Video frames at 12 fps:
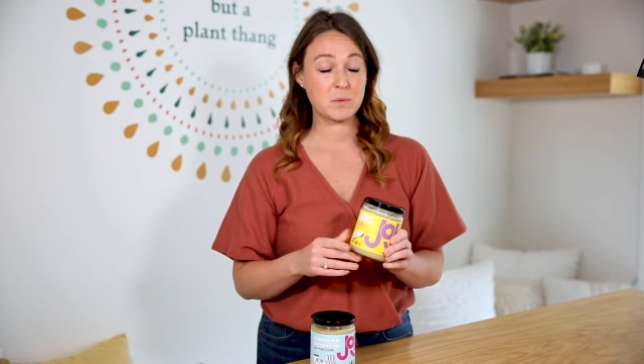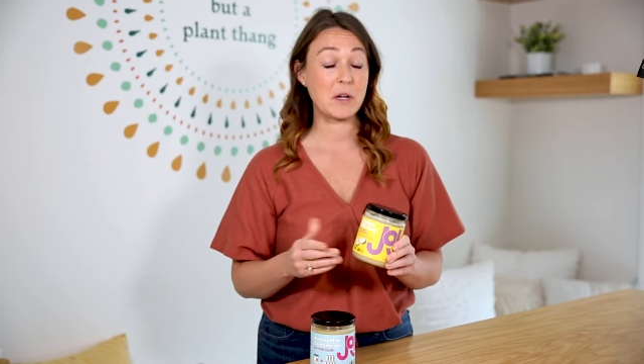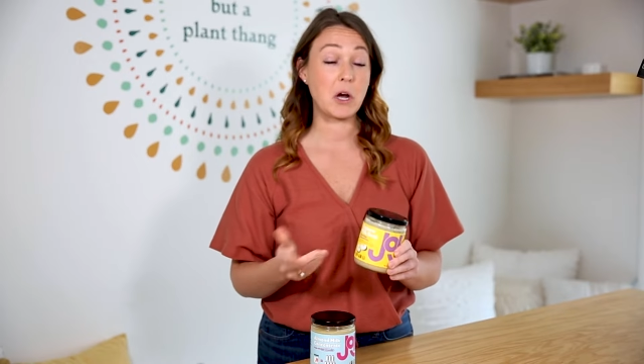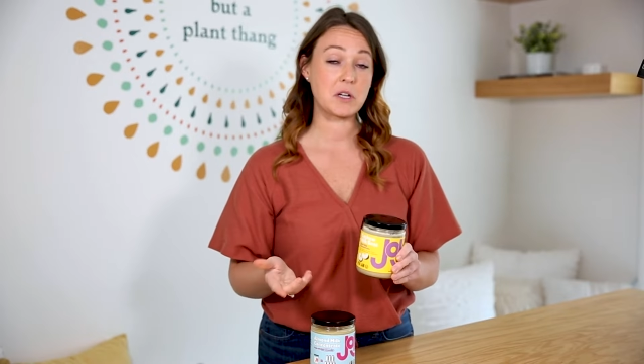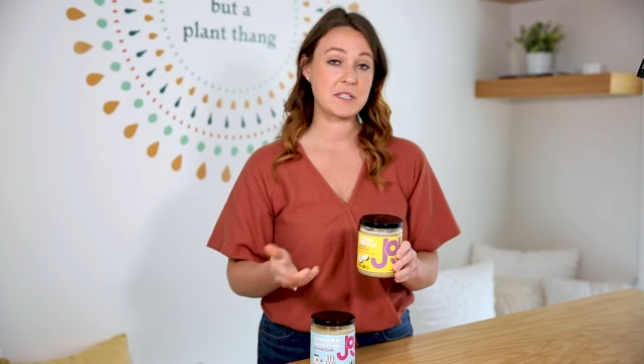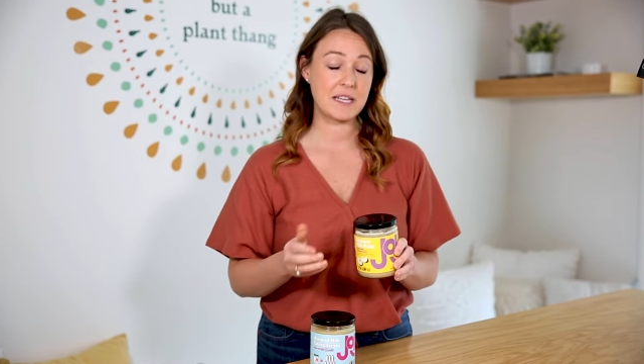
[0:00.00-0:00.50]
We
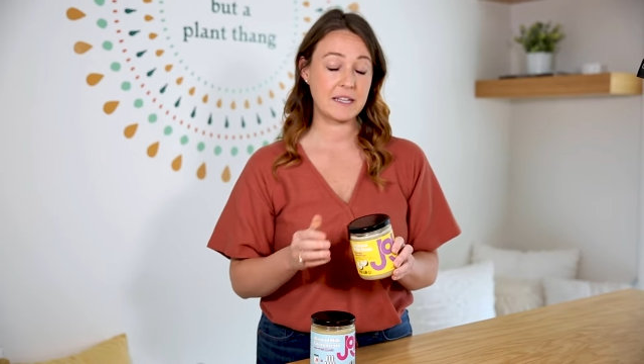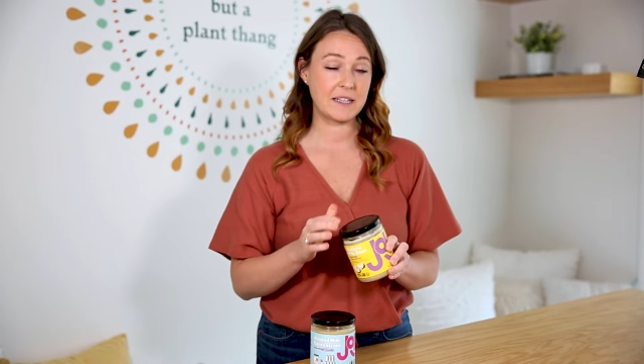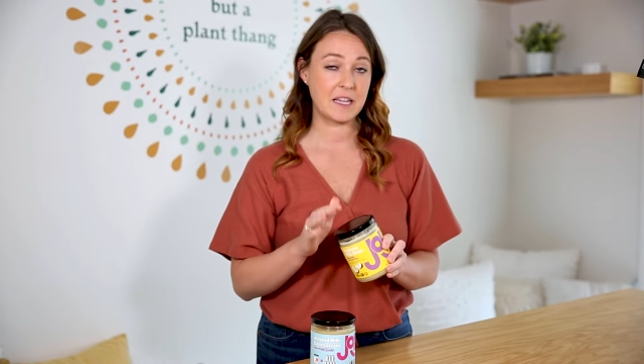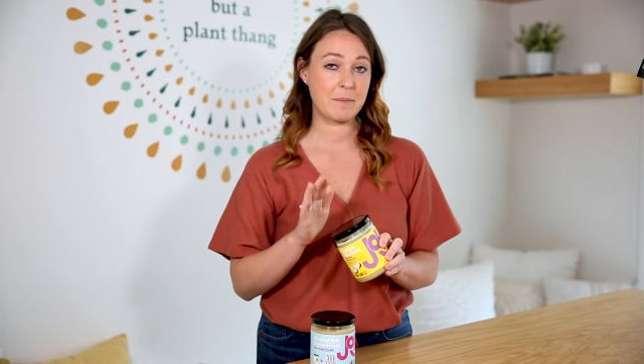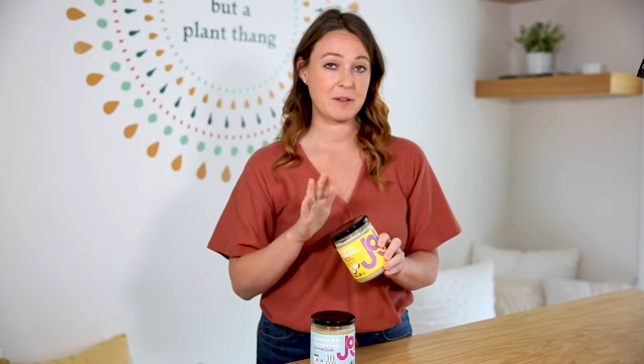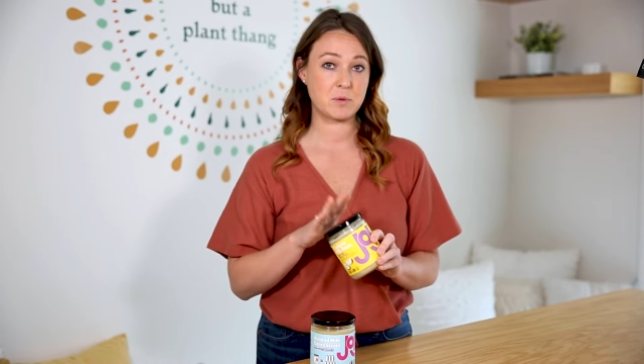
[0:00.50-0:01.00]
are
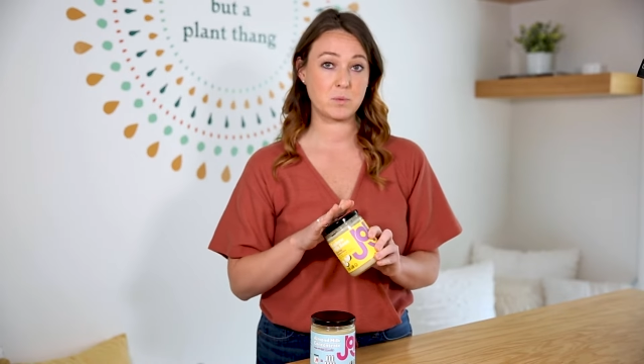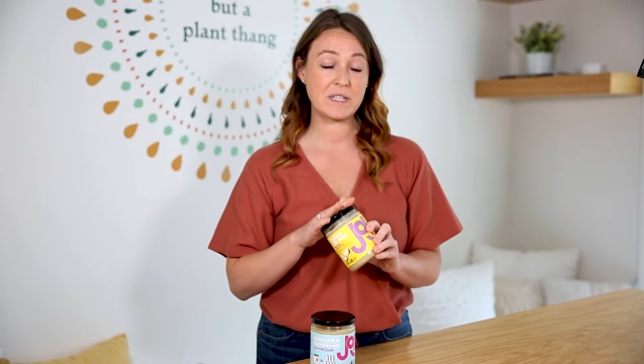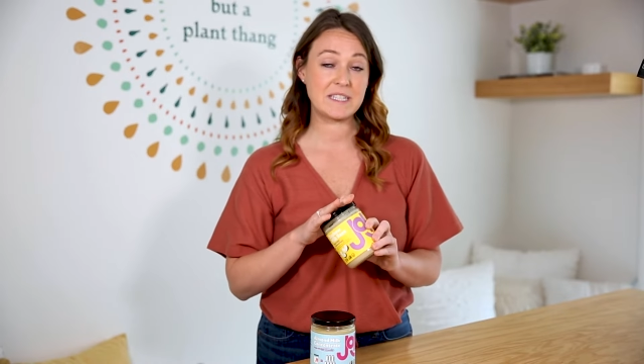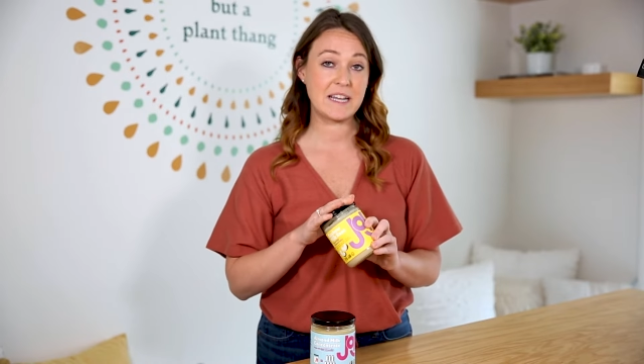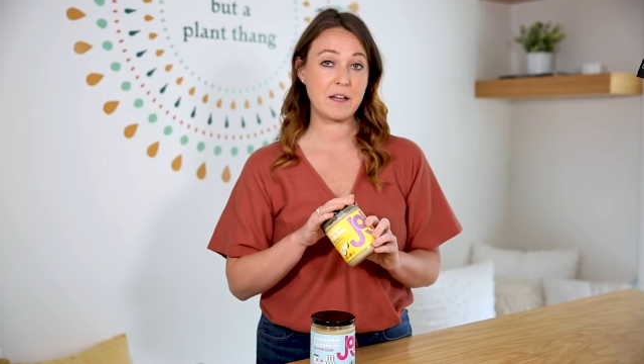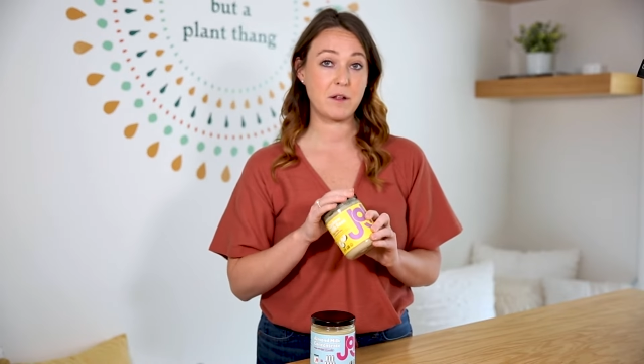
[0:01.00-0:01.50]
selling them as
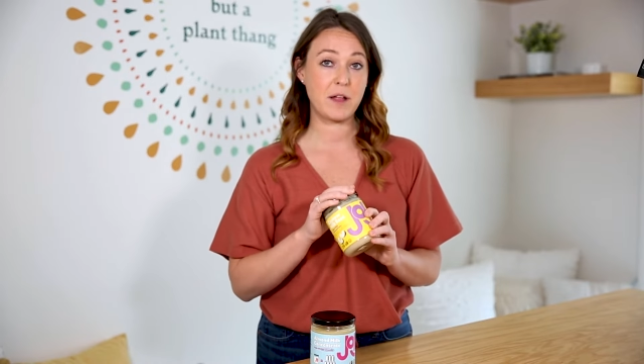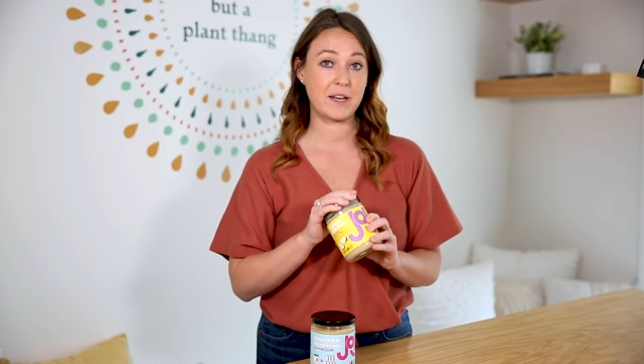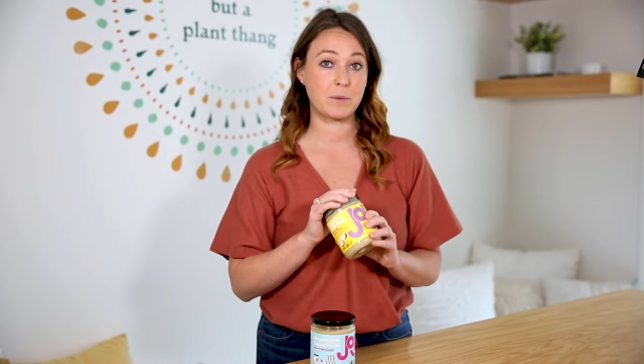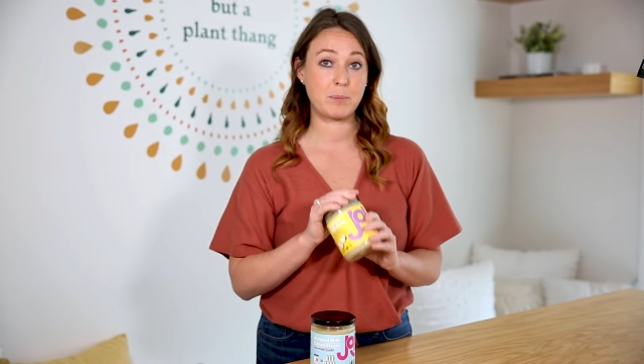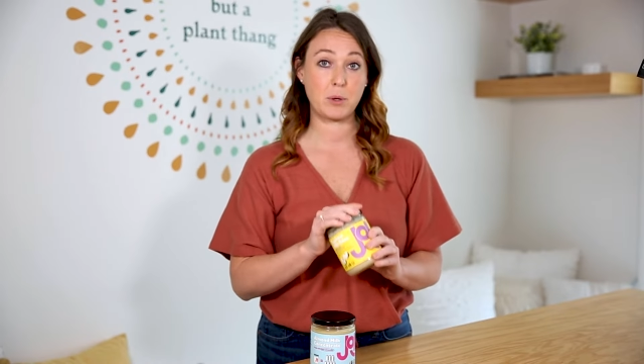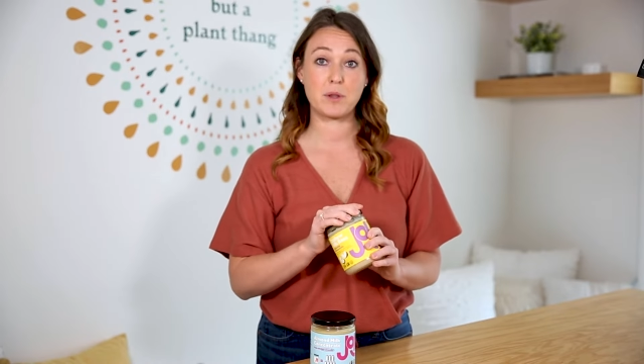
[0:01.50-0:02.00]
retail
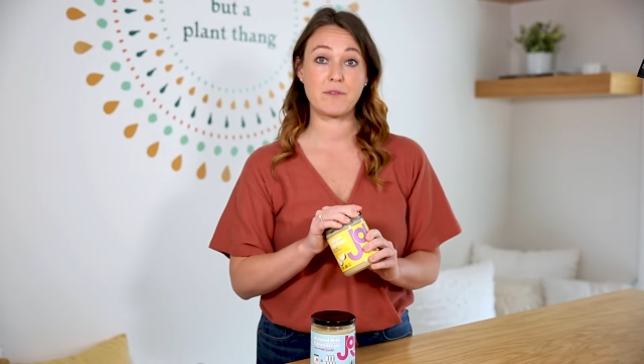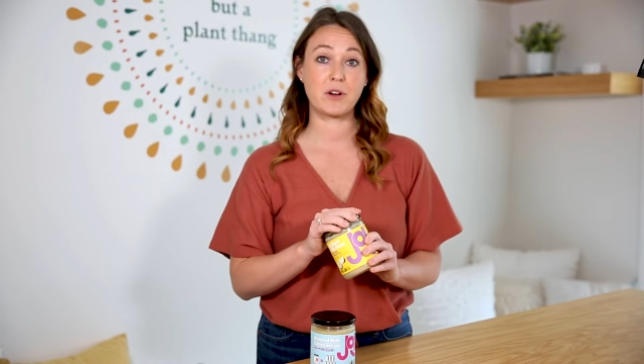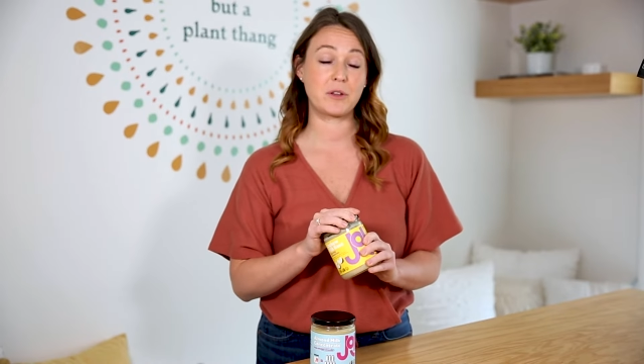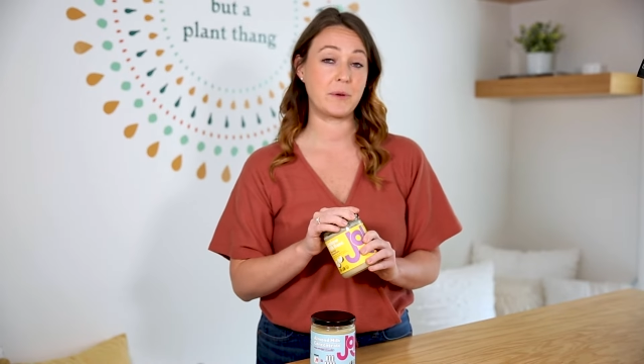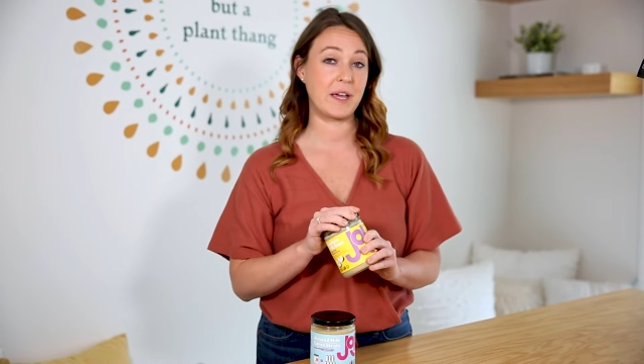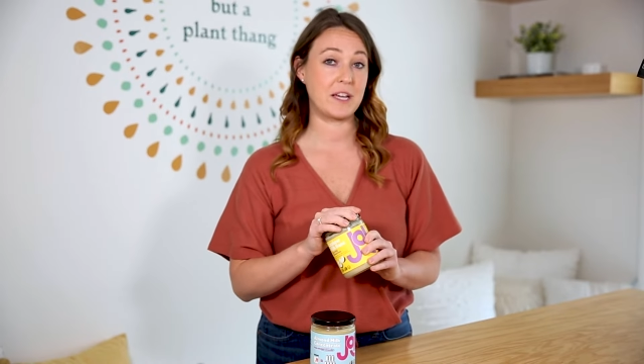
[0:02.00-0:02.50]
at both of our
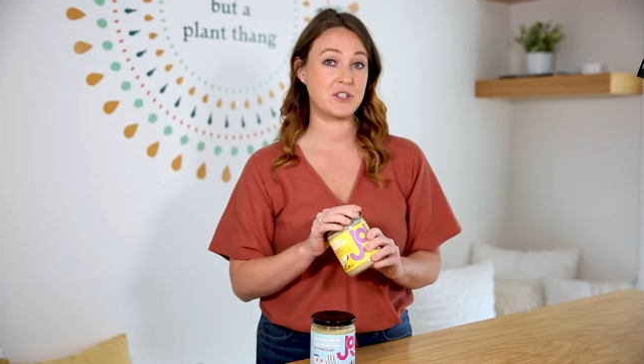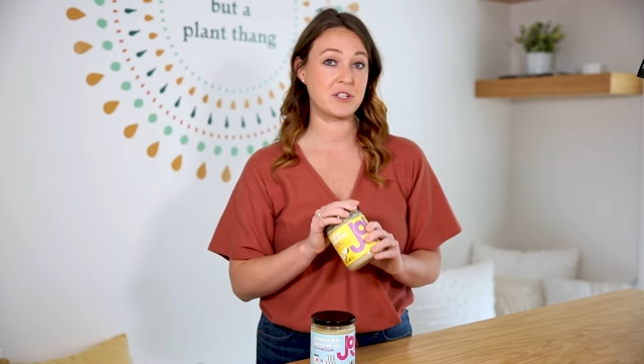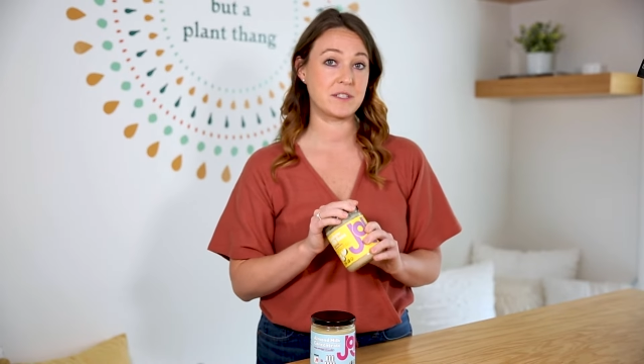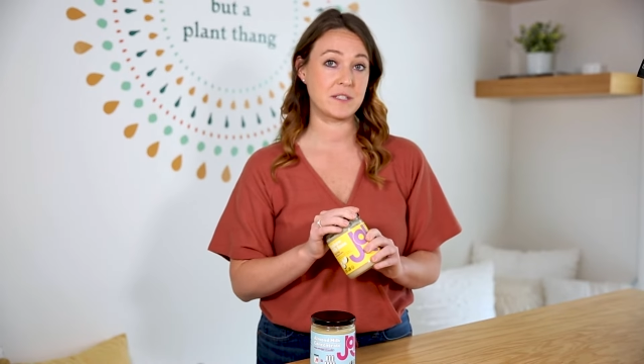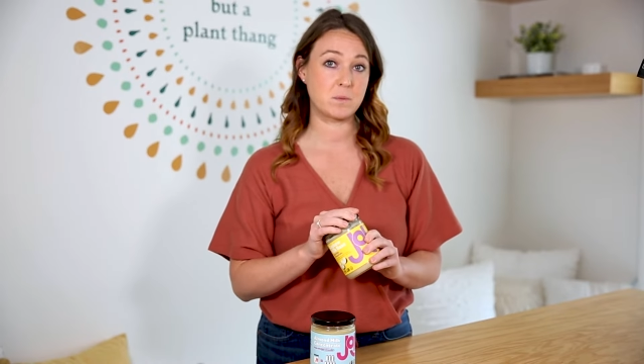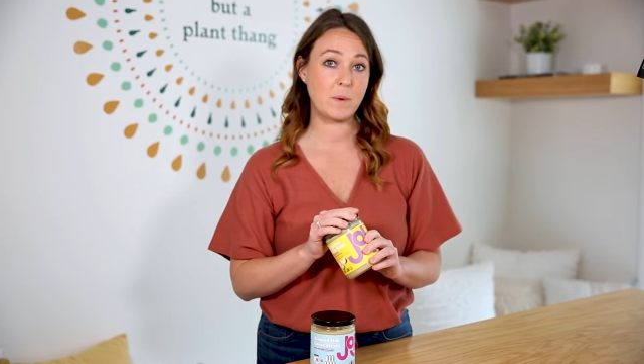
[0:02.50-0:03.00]

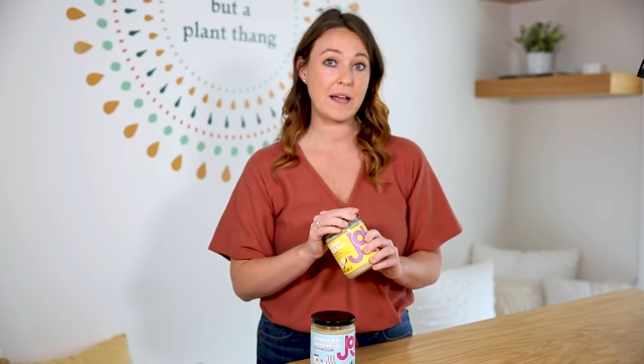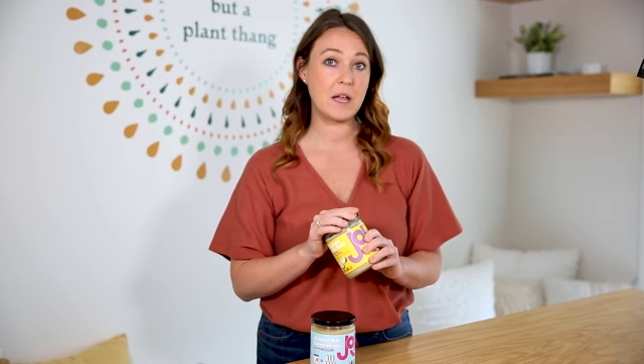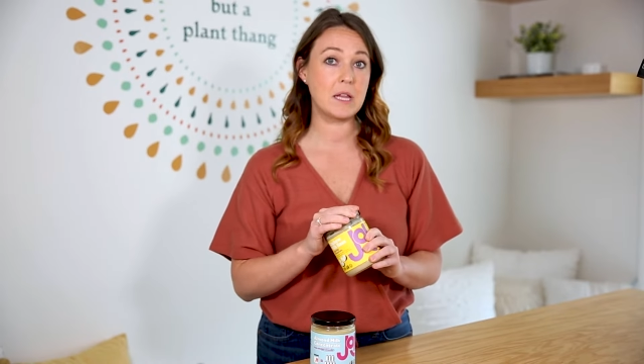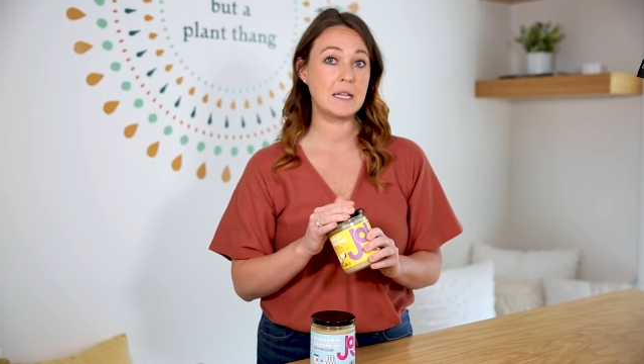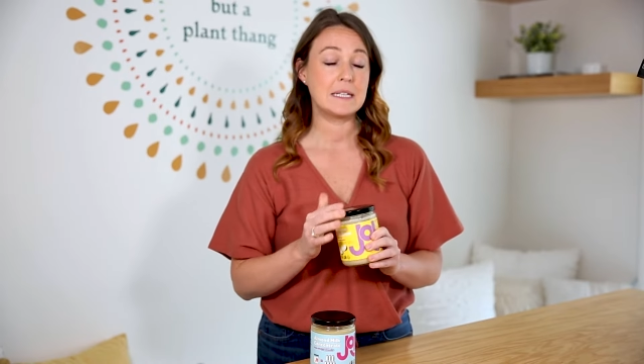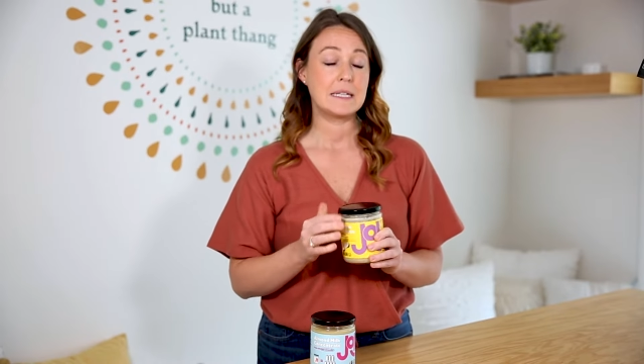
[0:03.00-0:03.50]
locations as
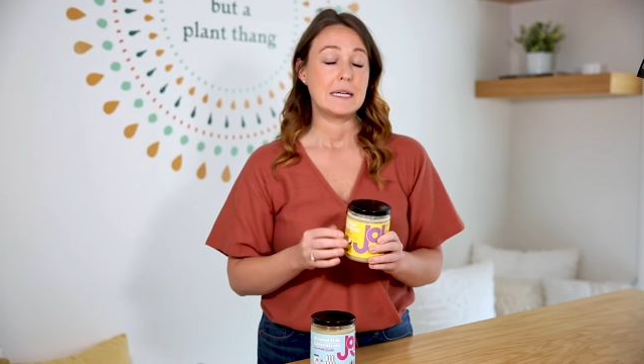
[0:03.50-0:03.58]
well.